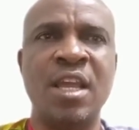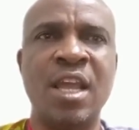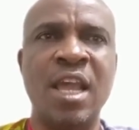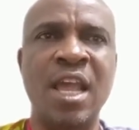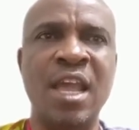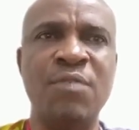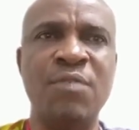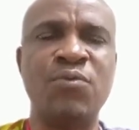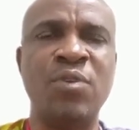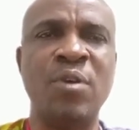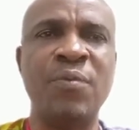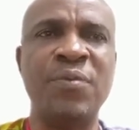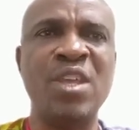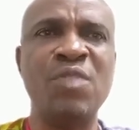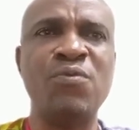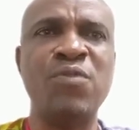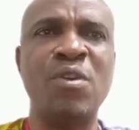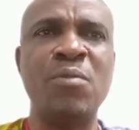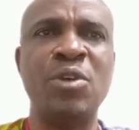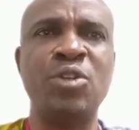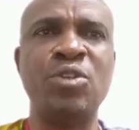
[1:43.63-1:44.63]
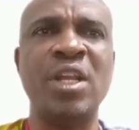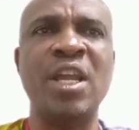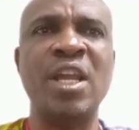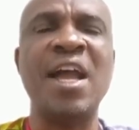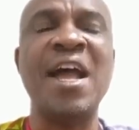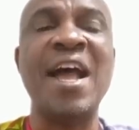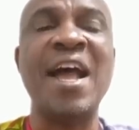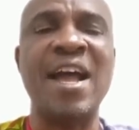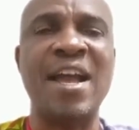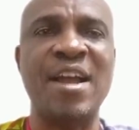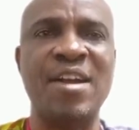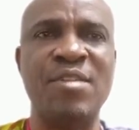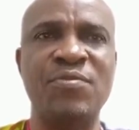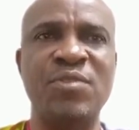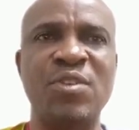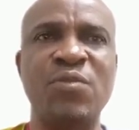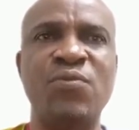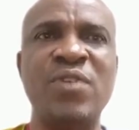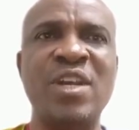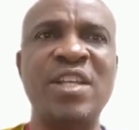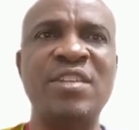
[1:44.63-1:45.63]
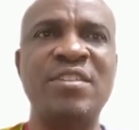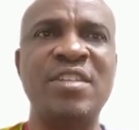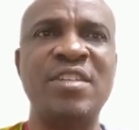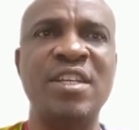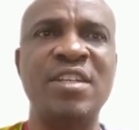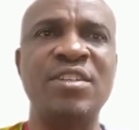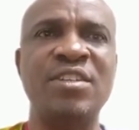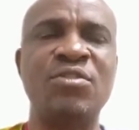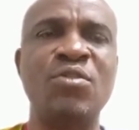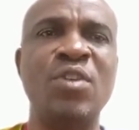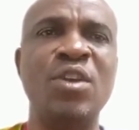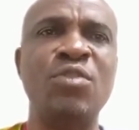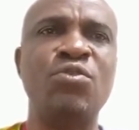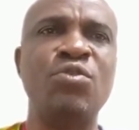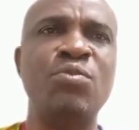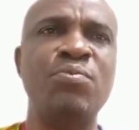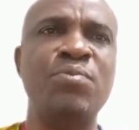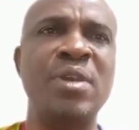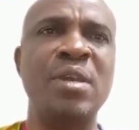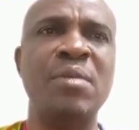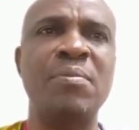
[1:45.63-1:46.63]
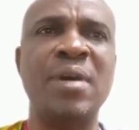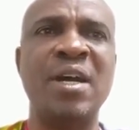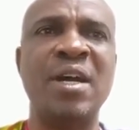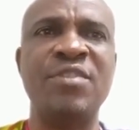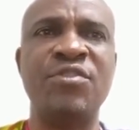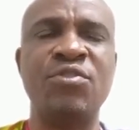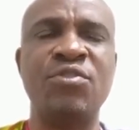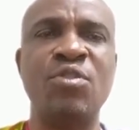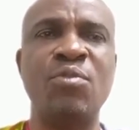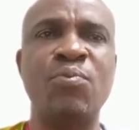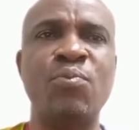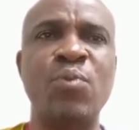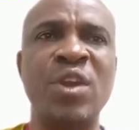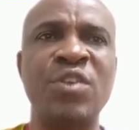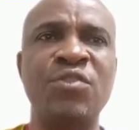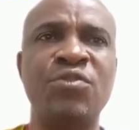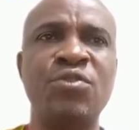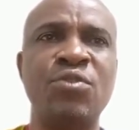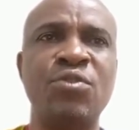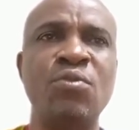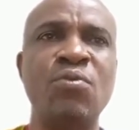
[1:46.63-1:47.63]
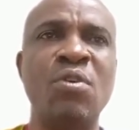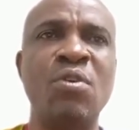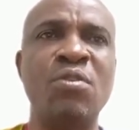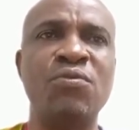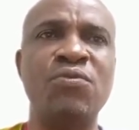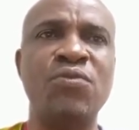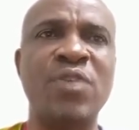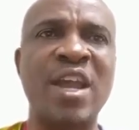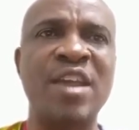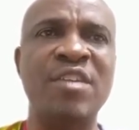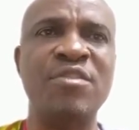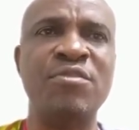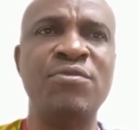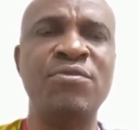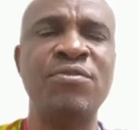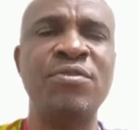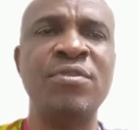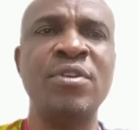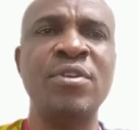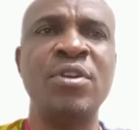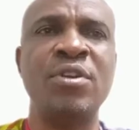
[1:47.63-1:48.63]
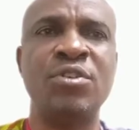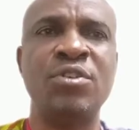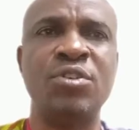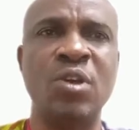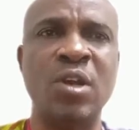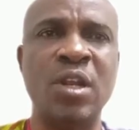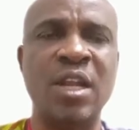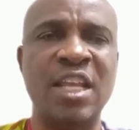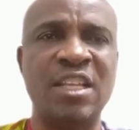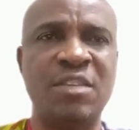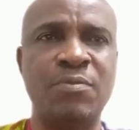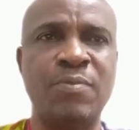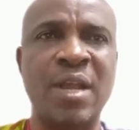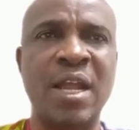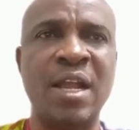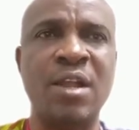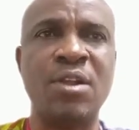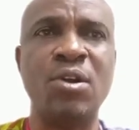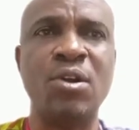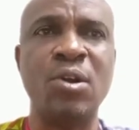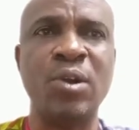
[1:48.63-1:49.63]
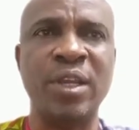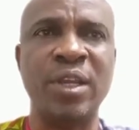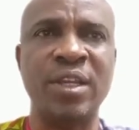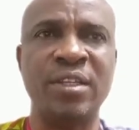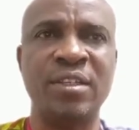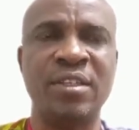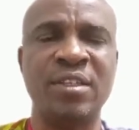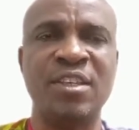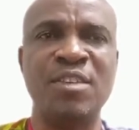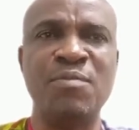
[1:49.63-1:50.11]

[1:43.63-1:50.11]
And from the information I have, the first stage is going to be about $0.015 per coin,